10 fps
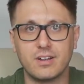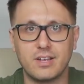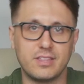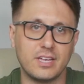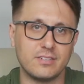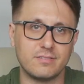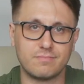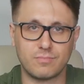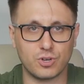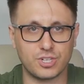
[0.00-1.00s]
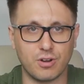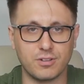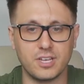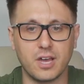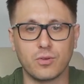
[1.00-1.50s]
and then return
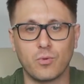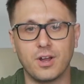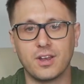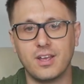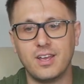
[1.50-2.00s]
the other one.